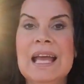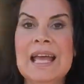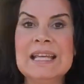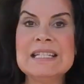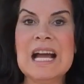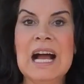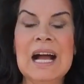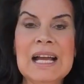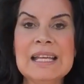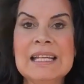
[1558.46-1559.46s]
and
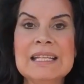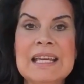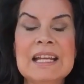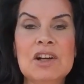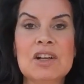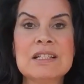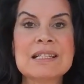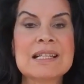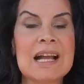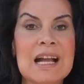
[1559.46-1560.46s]
I can get on
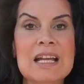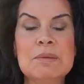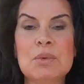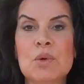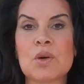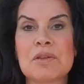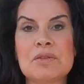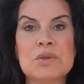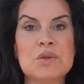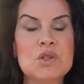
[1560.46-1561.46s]
Skype or
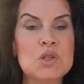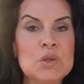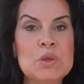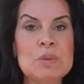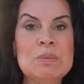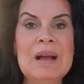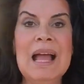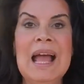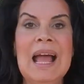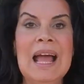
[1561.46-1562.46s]
through Zoom
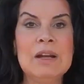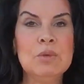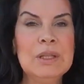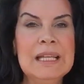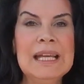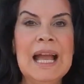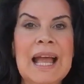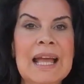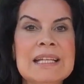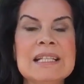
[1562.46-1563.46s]
and really
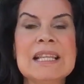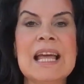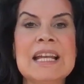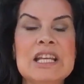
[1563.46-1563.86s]
handle that